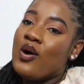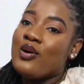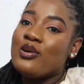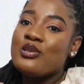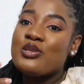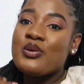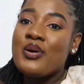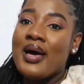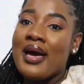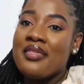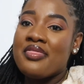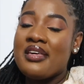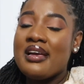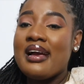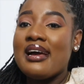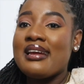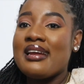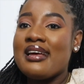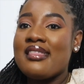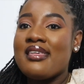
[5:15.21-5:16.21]
Also, I
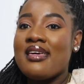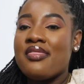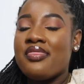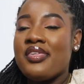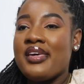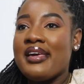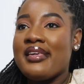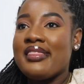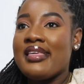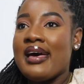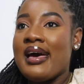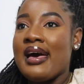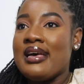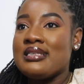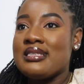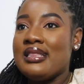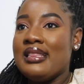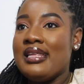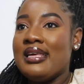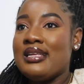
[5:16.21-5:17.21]
think another thing that
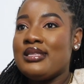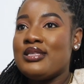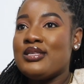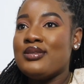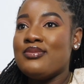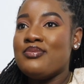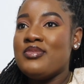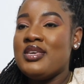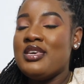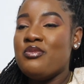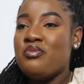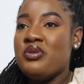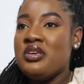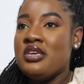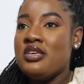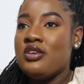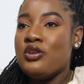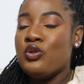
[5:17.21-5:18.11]
has led to me being,